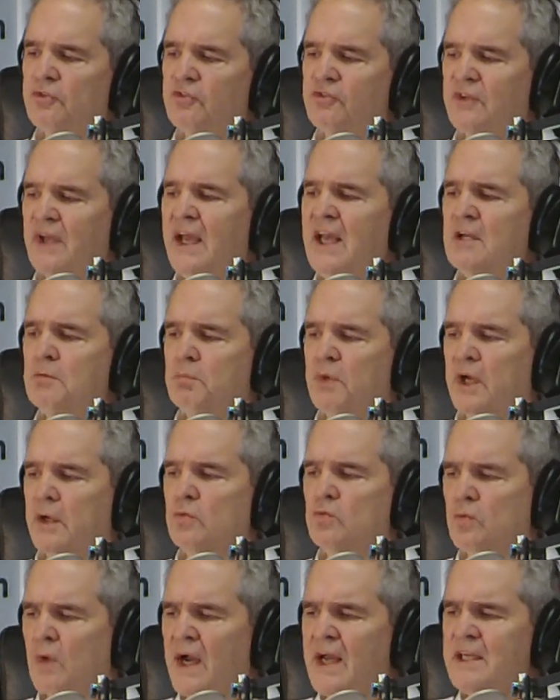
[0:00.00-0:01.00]

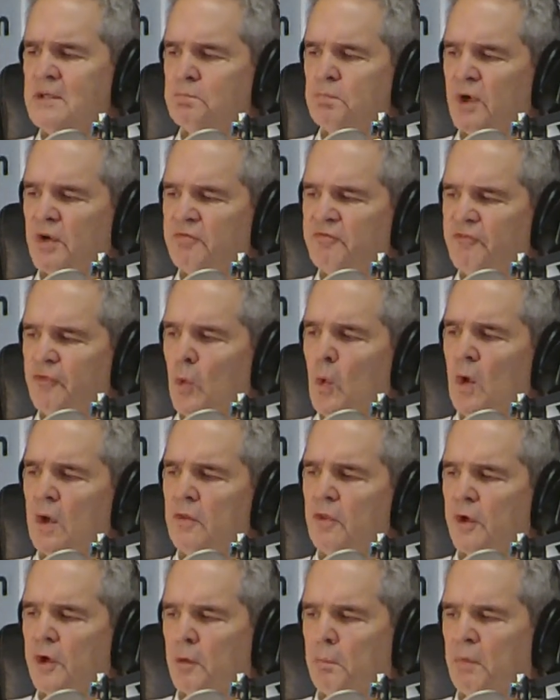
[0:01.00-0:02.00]
statement right
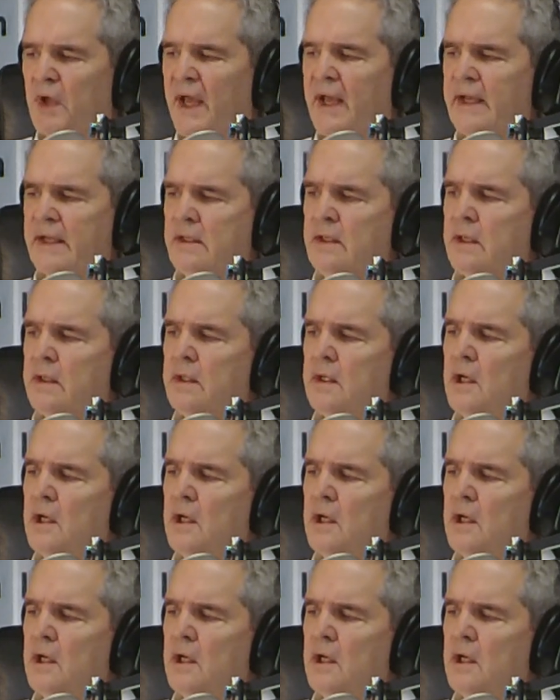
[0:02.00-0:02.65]
before the debate